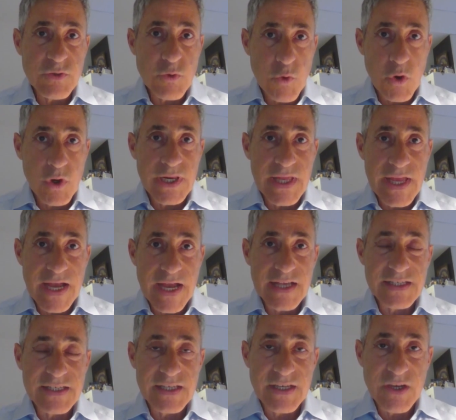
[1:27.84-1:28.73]
oil, gas,
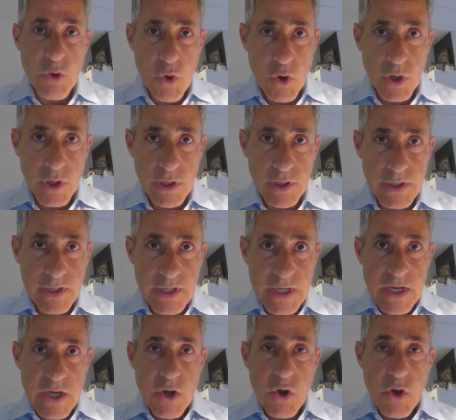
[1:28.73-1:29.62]
and coal,
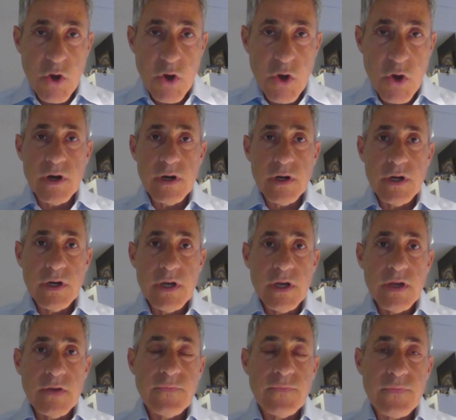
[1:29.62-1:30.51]
or
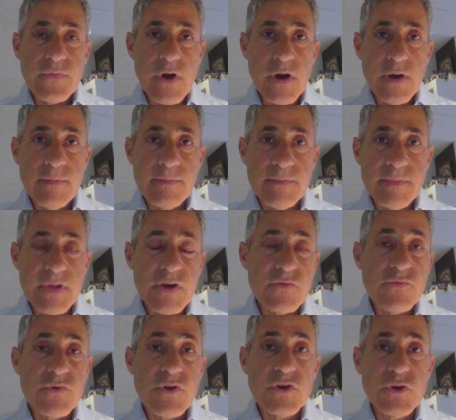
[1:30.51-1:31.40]
from
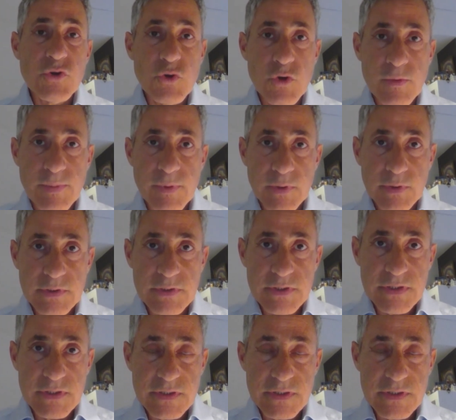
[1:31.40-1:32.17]
renewables.